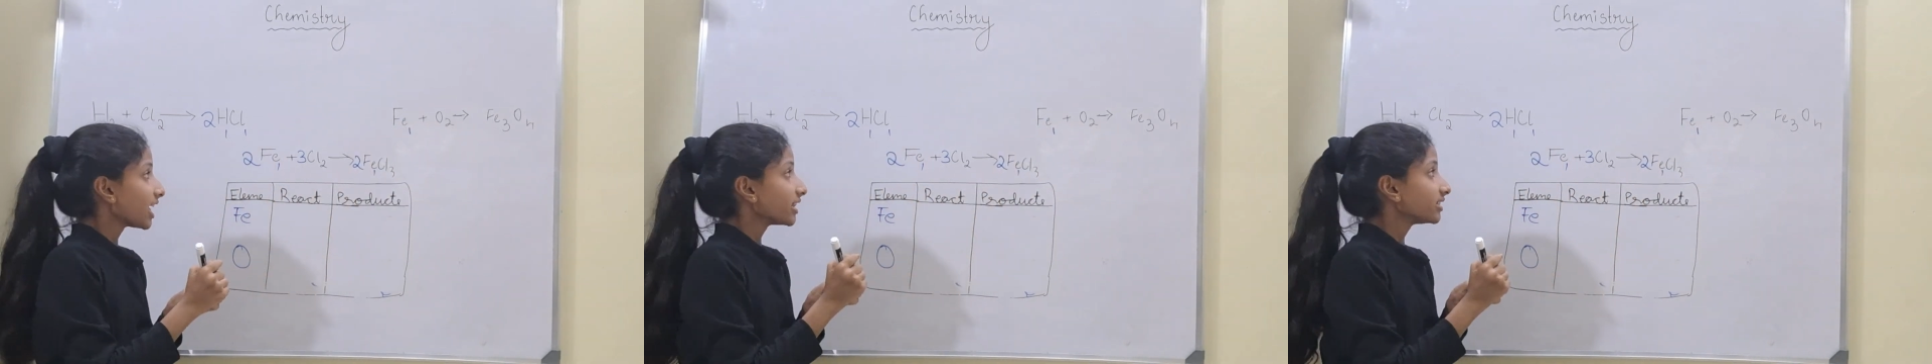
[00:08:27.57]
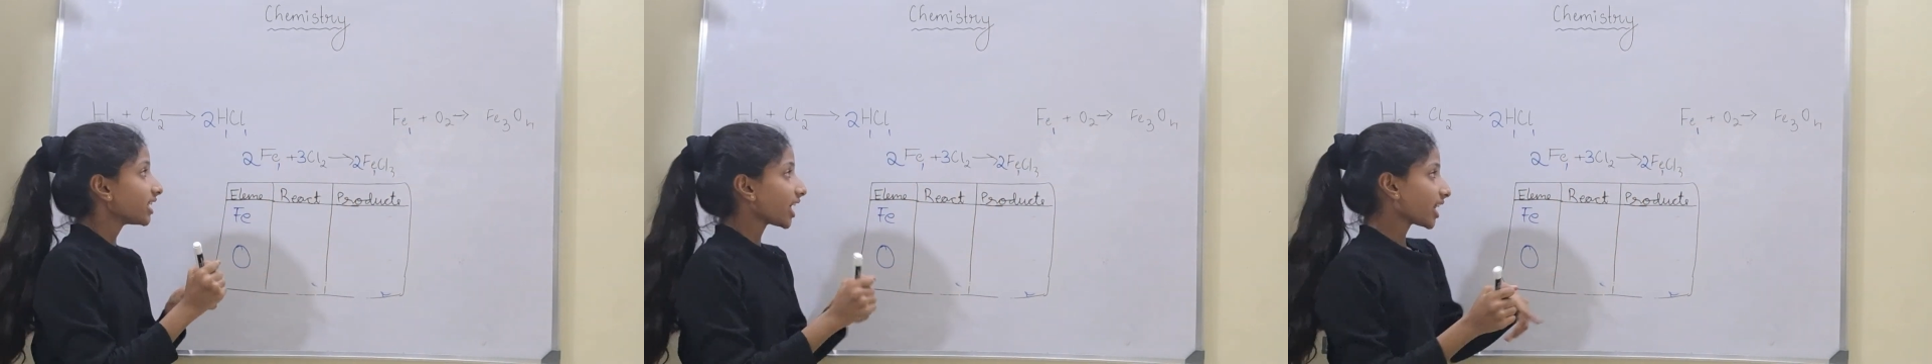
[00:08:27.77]

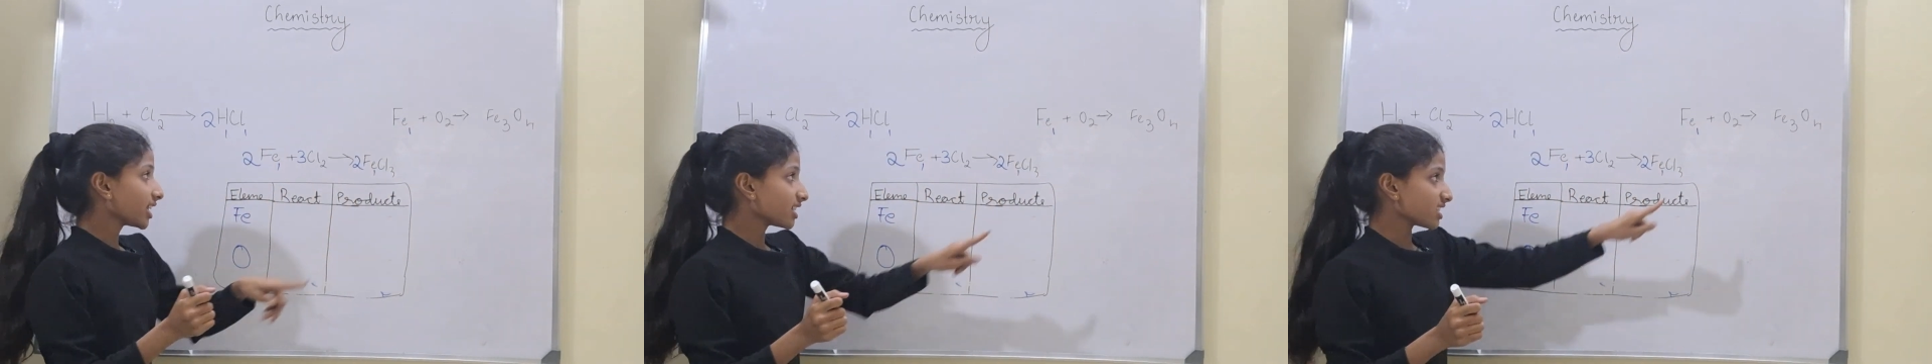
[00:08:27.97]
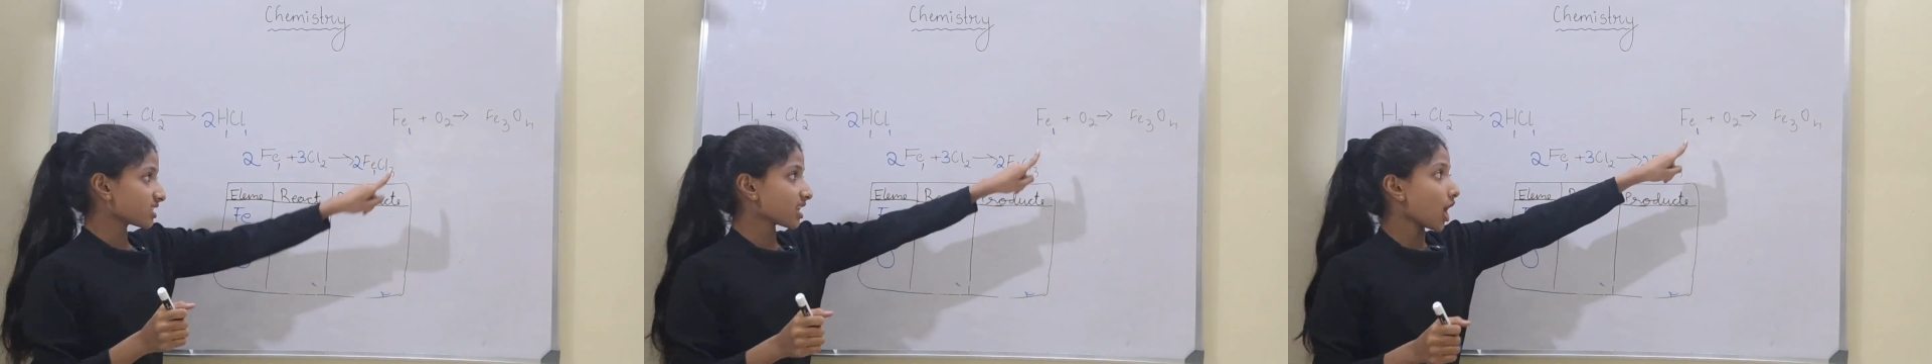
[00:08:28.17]
There
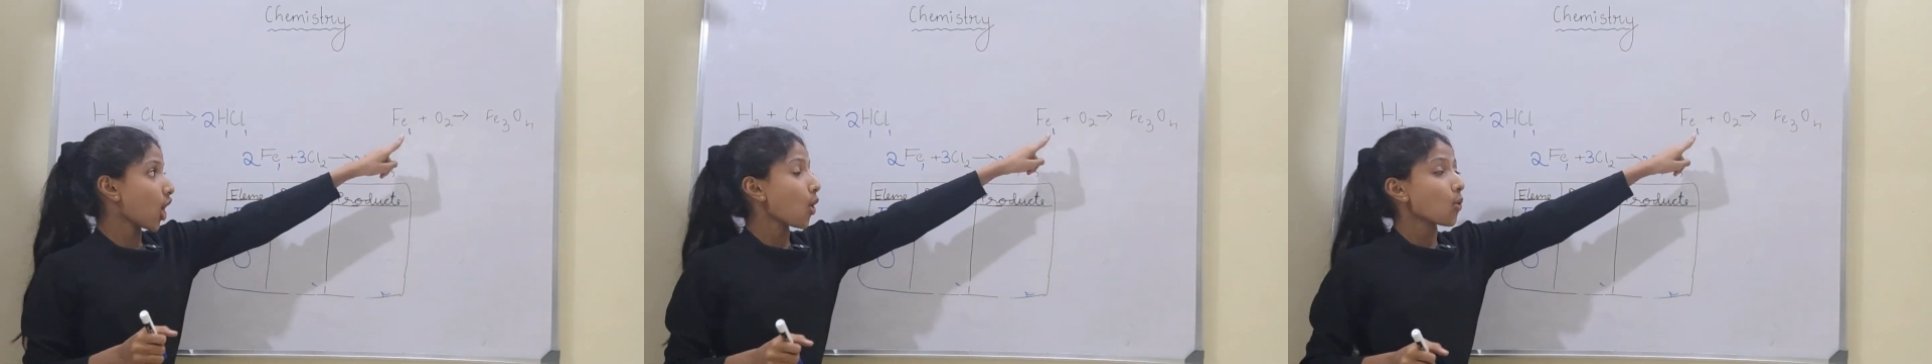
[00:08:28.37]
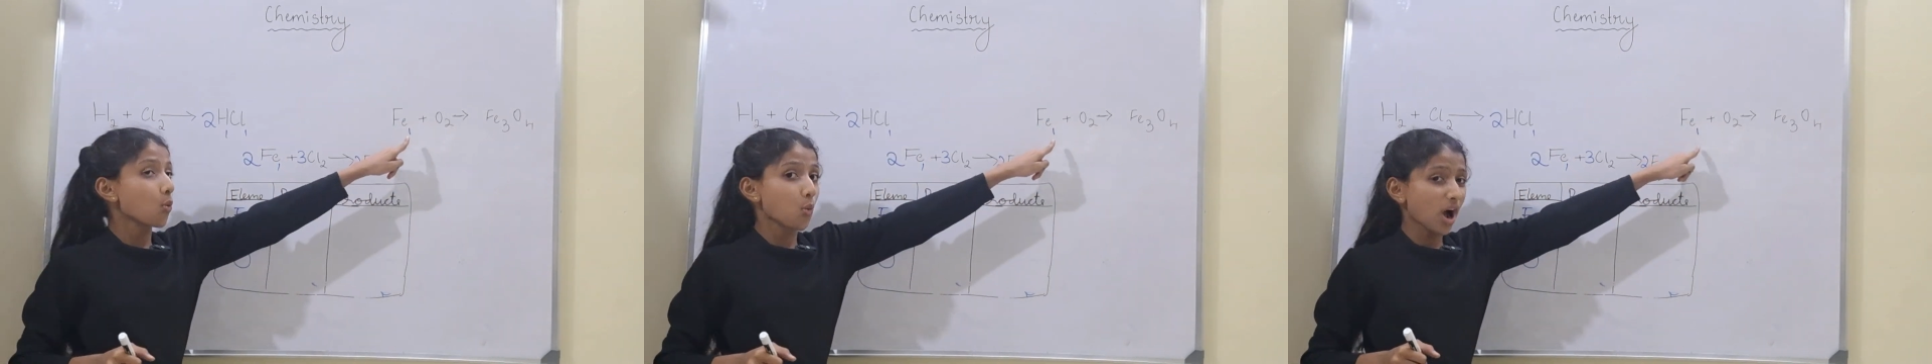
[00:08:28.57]
is
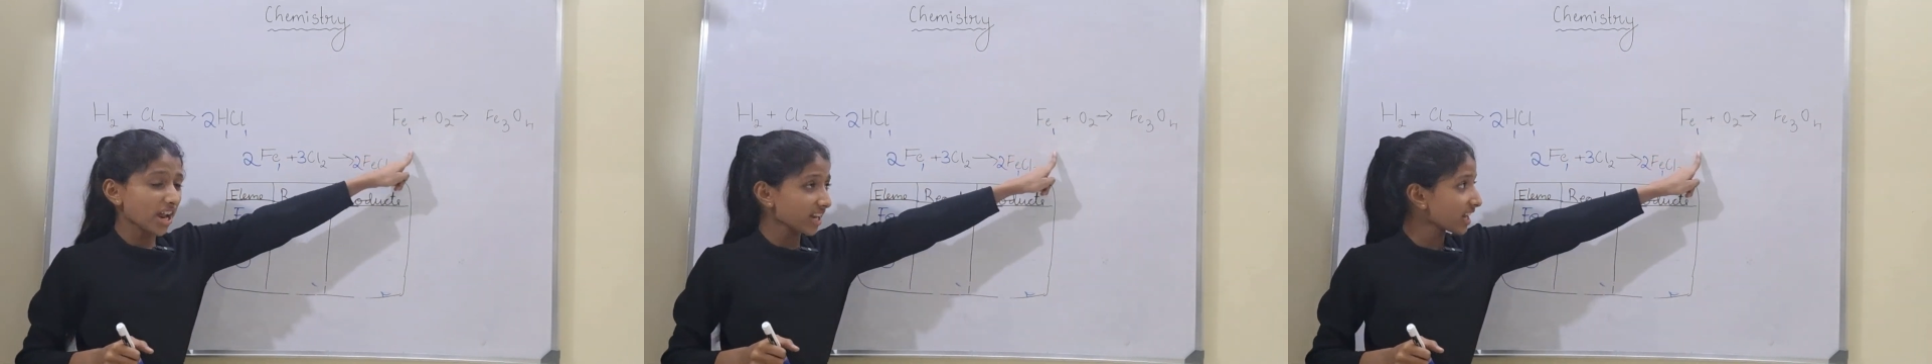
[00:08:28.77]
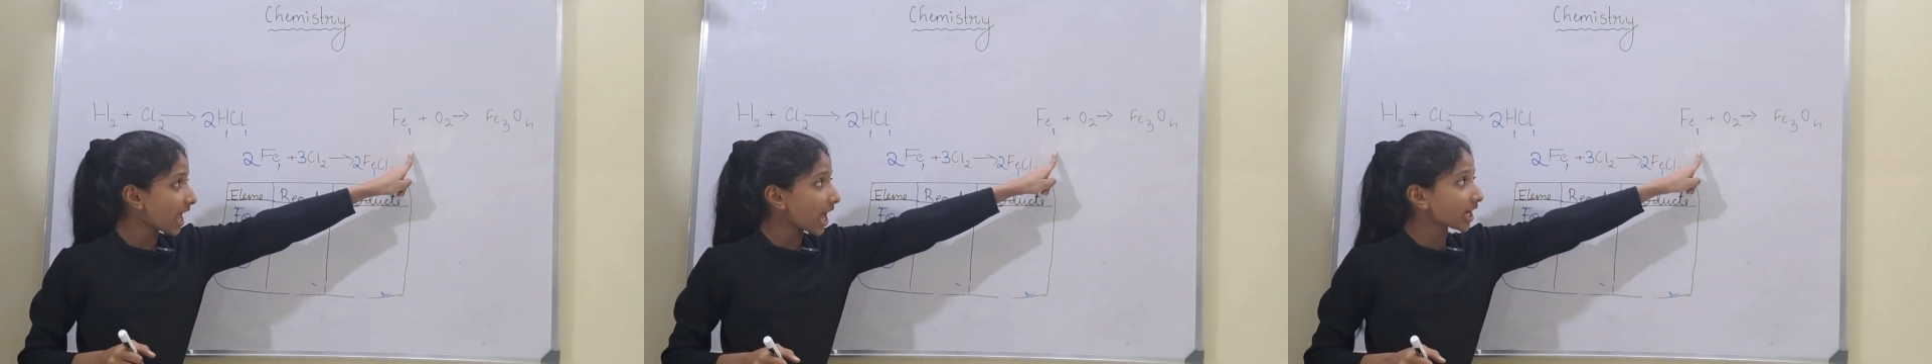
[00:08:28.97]
1
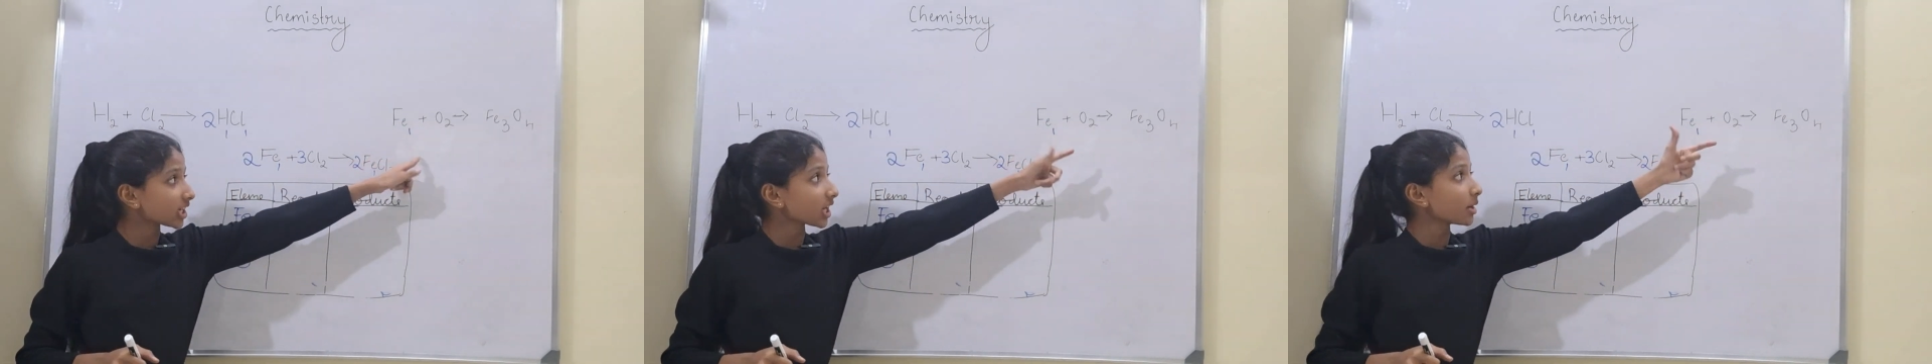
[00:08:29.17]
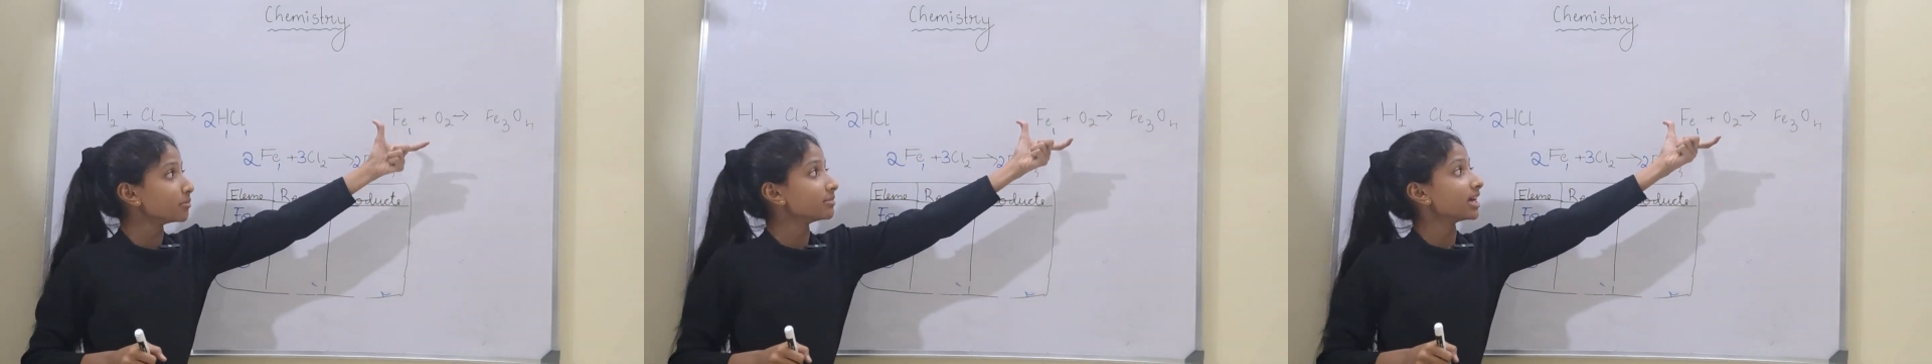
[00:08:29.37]

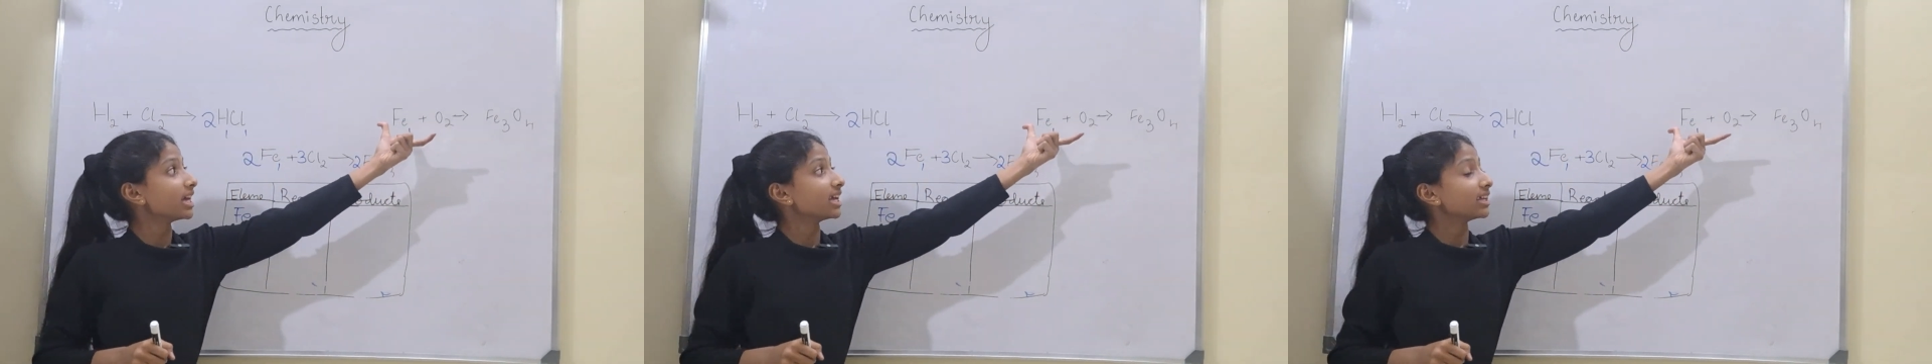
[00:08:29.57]
atom